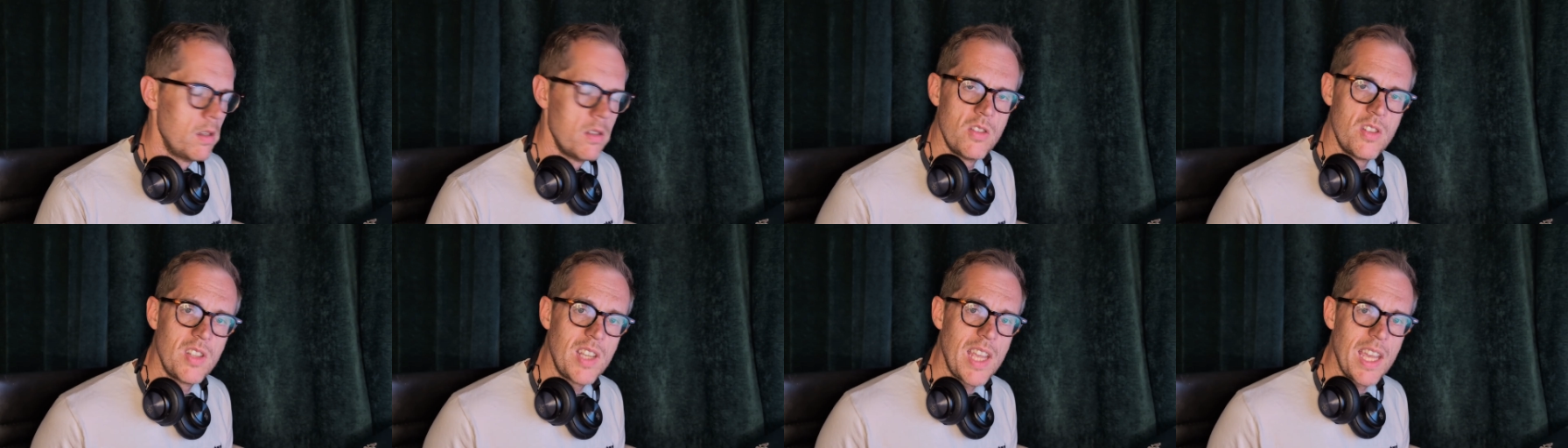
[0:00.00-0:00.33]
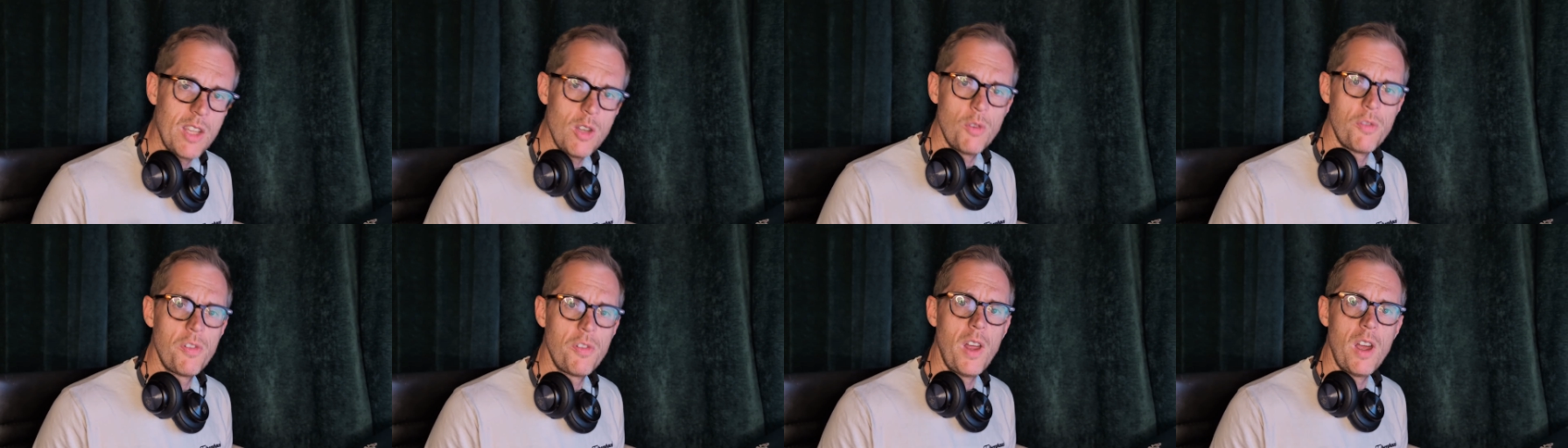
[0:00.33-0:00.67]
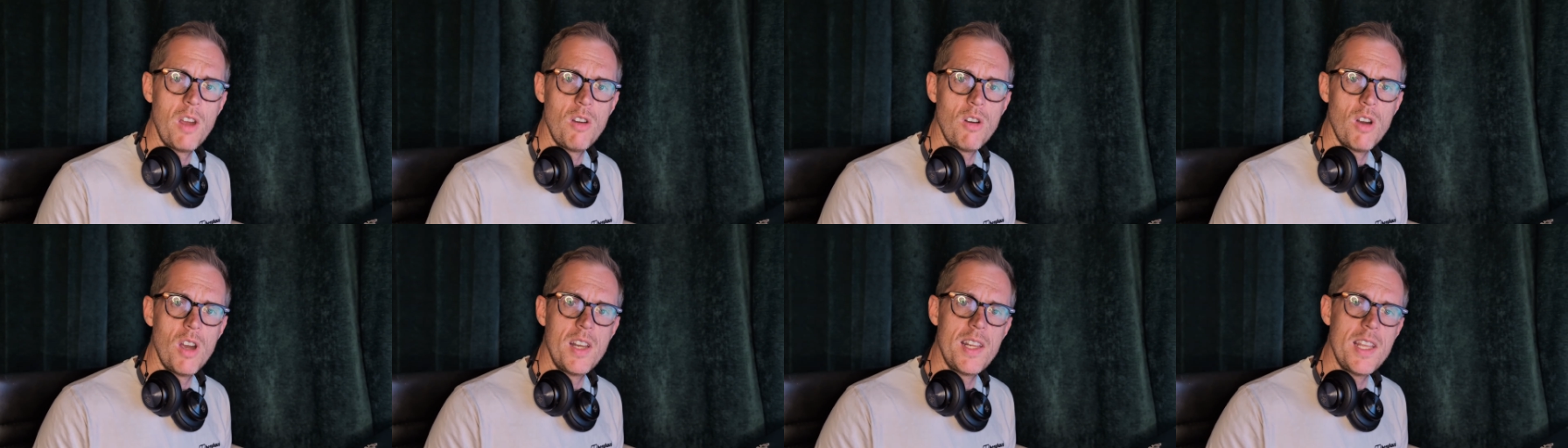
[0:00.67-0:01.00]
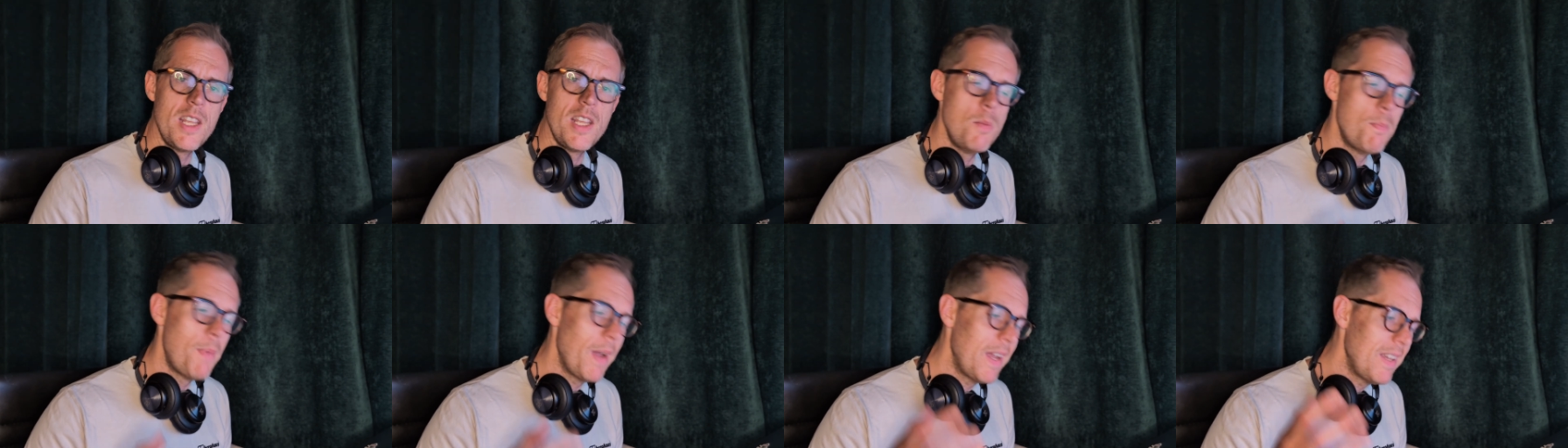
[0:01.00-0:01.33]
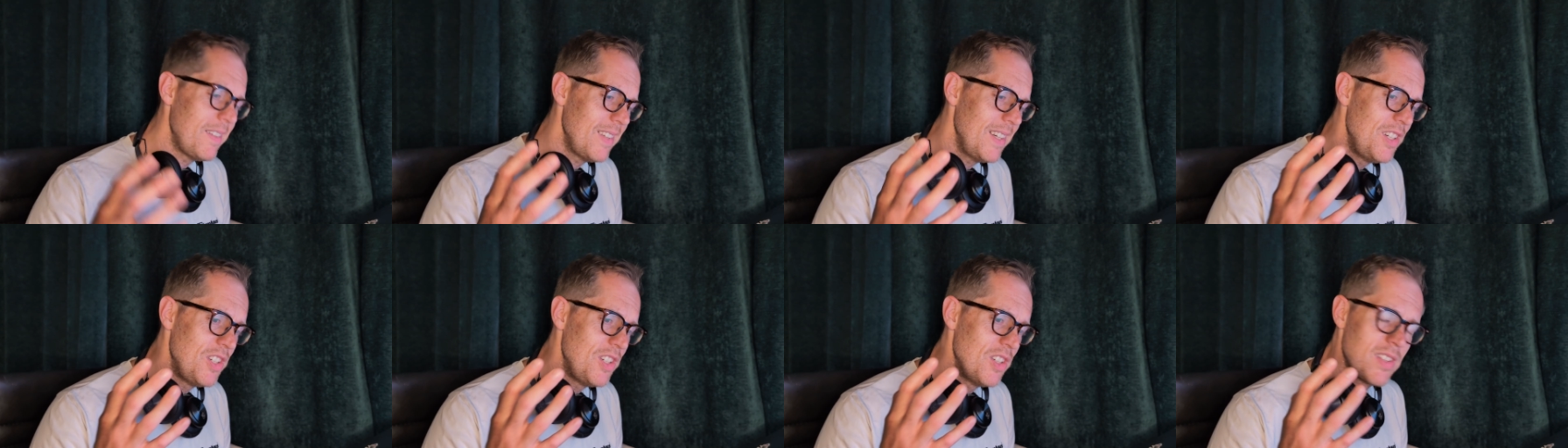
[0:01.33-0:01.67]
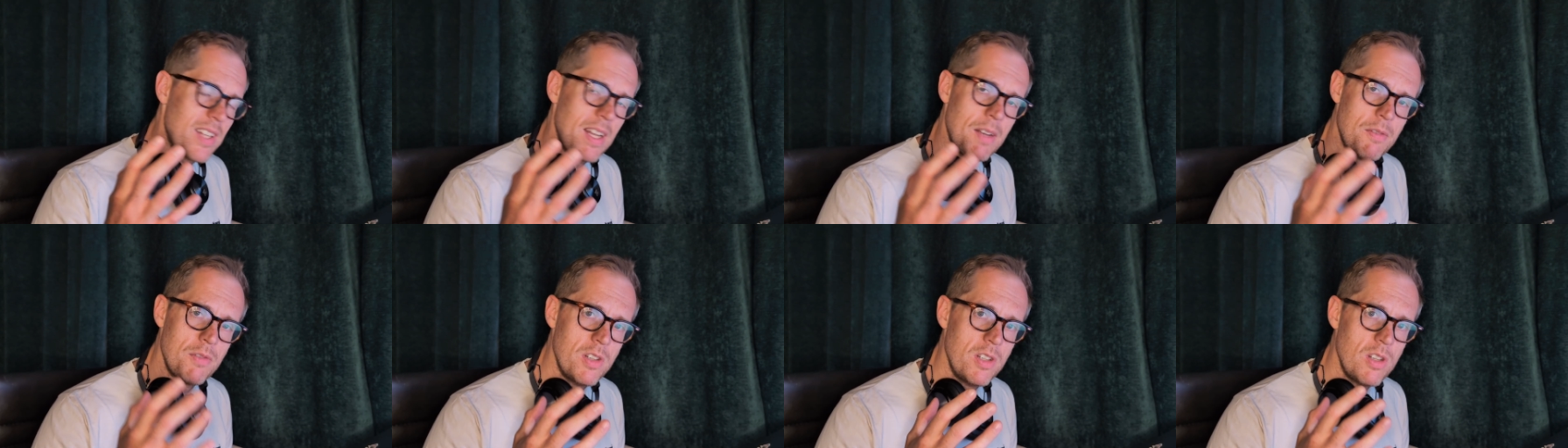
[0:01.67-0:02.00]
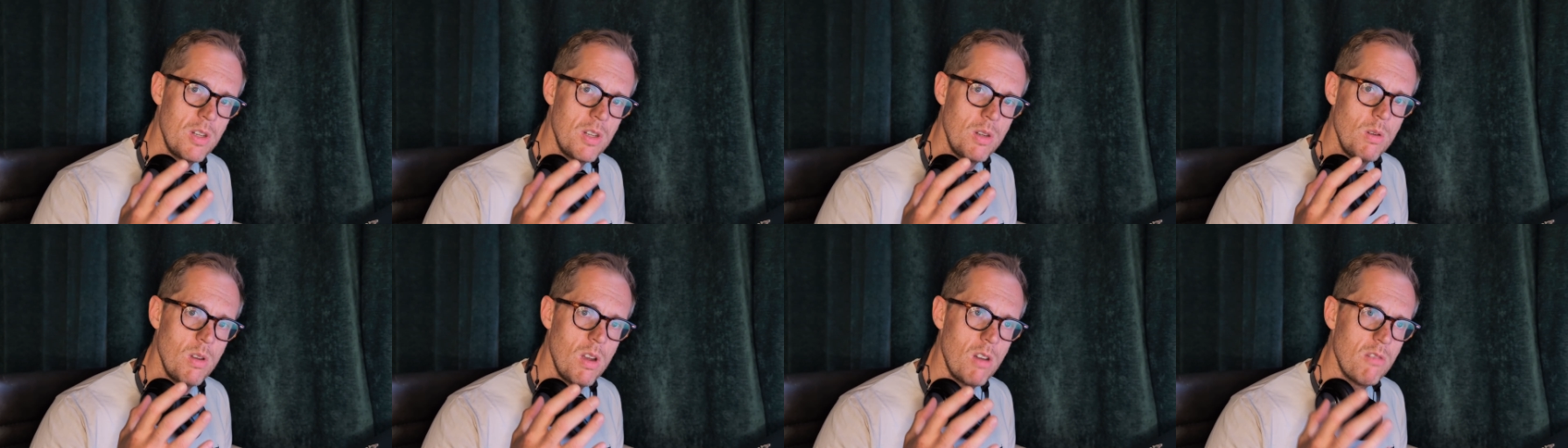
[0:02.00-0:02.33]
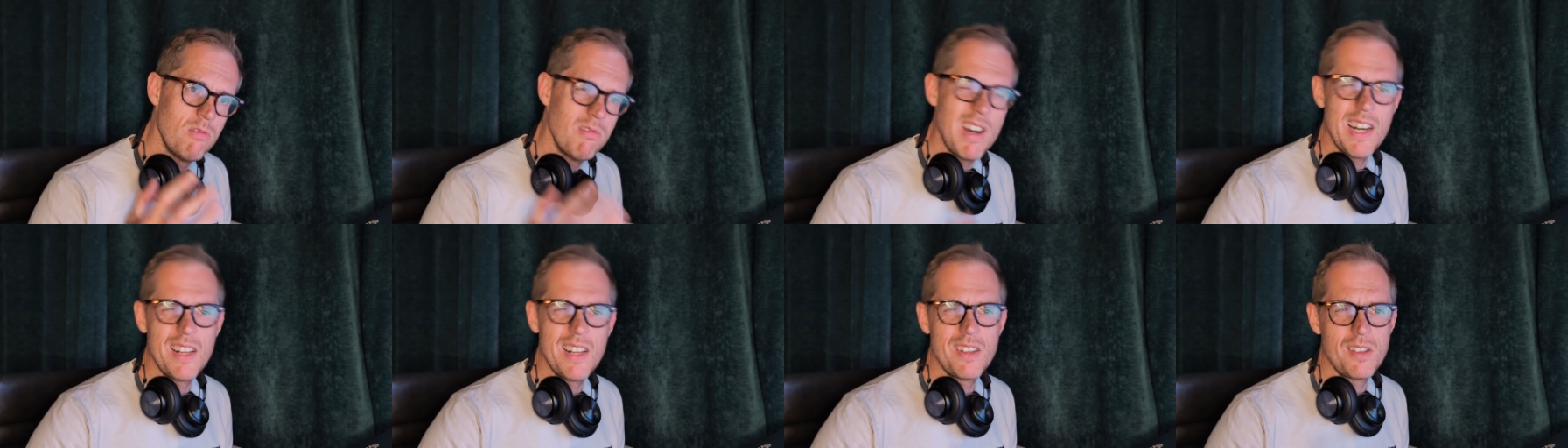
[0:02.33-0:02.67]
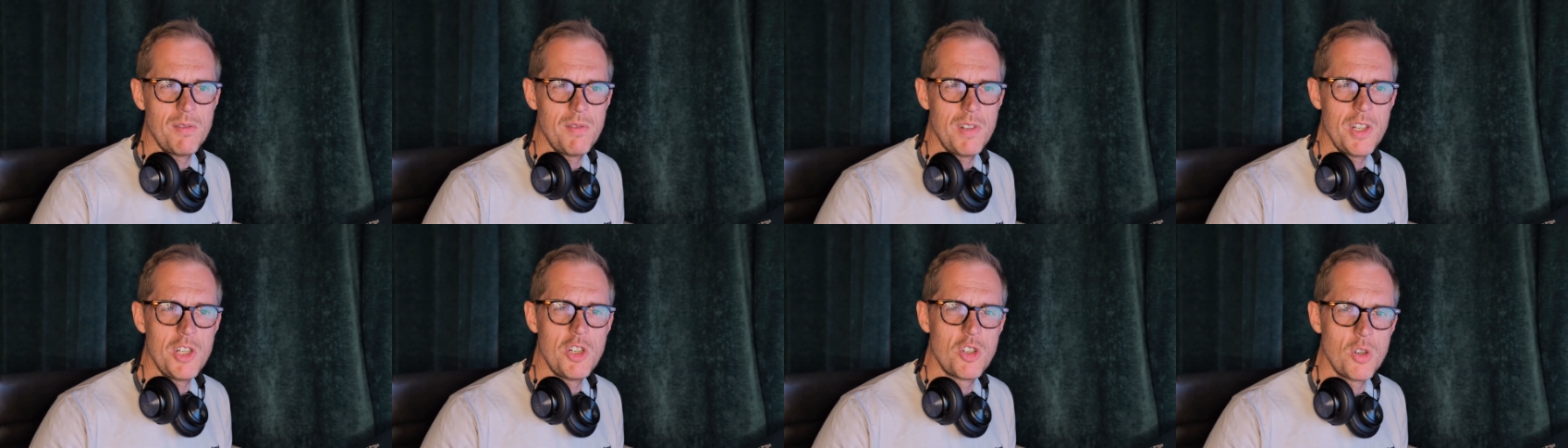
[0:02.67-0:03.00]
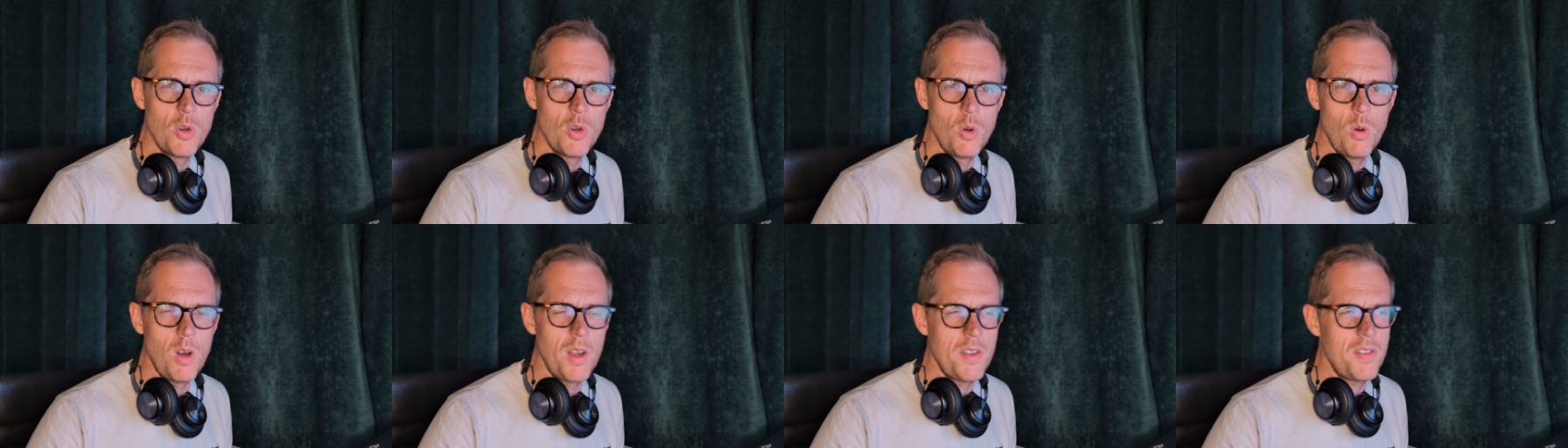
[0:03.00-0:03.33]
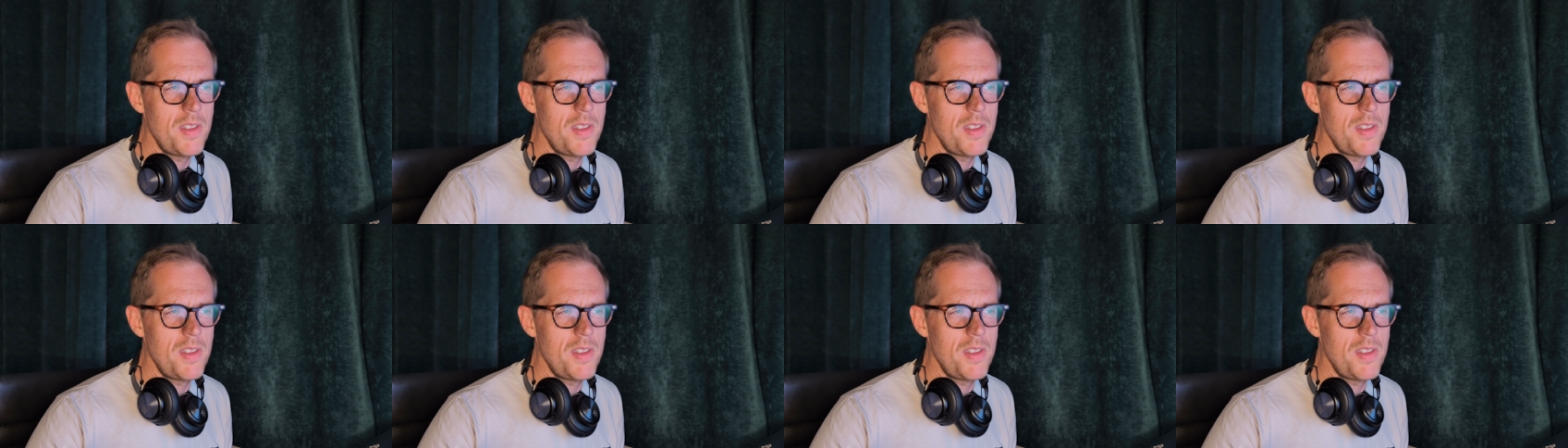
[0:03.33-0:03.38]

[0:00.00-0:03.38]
To get your flyer ID, you basically just have to do a relatively short,